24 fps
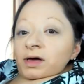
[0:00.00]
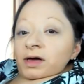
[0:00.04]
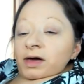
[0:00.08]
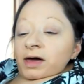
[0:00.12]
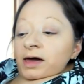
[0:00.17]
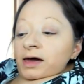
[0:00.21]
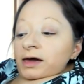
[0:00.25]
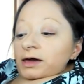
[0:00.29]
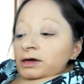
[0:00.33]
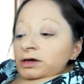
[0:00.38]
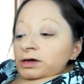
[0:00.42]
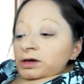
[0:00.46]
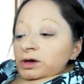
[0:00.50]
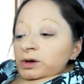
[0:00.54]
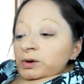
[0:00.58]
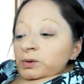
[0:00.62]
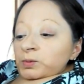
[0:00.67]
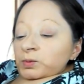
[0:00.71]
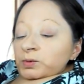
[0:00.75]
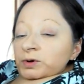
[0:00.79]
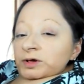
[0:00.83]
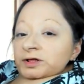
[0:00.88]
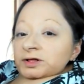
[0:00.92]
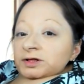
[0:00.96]
I
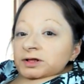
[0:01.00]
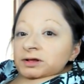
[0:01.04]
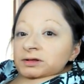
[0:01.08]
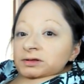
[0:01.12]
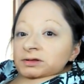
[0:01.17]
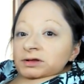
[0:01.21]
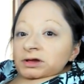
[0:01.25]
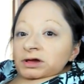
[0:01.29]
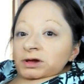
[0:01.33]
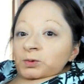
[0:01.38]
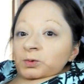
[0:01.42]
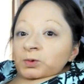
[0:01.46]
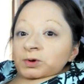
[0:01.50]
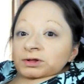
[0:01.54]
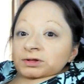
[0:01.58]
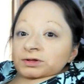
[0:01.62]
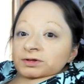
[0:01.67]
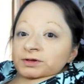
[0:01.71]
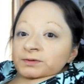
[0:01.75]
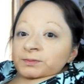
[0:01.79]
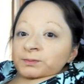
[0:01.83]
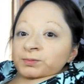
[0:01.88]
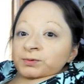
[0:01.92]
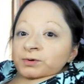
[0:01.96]
recently won
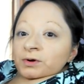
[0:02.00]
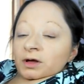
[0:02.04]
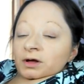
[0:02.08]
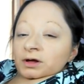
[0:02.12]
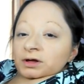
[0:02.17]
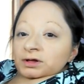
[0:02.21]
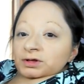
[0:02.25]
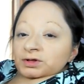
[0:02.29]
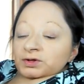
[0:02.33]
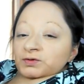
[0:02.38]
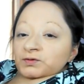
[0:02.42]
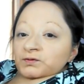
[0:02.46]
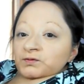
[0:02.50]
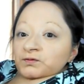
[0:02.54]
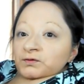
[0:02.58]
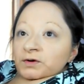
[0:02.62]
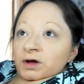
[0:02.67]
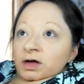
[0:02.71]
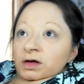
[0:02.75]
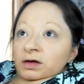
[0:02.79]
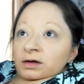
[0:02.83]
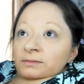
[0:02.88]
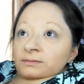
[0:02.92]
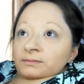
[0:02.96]
some products
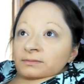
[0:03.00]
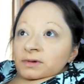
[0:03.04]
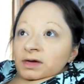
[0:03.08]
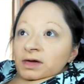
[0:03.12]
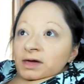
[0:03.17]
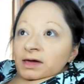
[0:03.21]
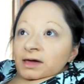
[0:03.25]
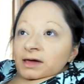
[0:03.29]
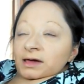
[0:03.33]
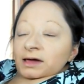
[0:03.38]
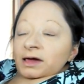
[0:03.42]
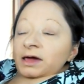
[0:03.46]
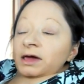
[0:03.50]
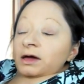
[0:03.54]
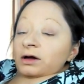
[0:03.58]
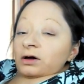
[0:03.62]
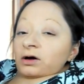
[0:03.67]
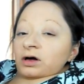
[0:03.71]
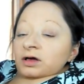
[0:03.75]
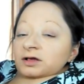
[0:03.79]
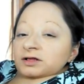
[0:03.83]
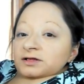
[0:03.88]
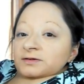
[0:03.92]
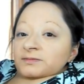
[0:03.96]
from IT
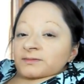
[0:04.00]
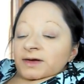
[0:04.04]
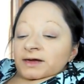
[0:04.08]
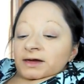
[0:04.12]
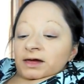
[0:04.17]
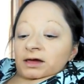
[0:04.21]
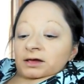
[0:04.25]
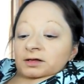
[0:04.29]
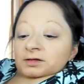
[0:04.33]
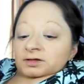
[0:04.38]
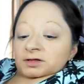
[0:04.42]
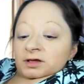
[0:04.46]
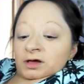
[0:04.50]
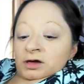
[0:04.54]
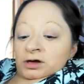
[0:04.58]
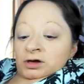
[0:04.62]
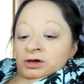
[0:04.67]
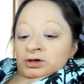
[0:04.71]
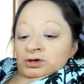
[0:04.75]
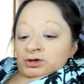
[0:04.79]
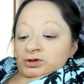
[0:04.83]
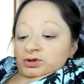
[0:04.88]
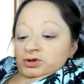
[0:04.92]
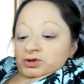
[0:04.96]
Cosmetics,
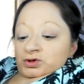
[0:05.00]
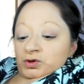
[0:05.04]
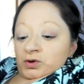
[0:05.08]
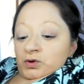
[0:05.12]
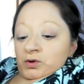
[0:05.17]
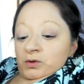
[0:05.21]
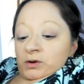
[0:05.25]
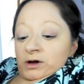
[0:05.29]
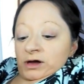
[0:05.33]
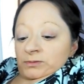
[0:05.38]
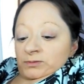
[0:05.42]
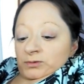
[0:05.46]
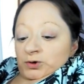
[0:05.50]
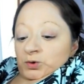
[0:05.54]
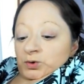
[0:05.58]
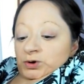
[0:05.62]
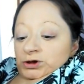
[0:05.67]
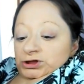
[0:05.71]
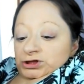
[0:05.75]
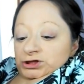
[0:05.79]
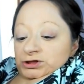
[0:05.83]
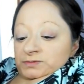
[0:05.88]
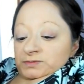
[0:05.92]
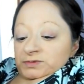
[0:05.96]
so I'm
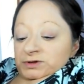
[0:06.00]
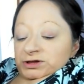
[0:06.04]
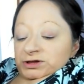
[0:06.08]
going to be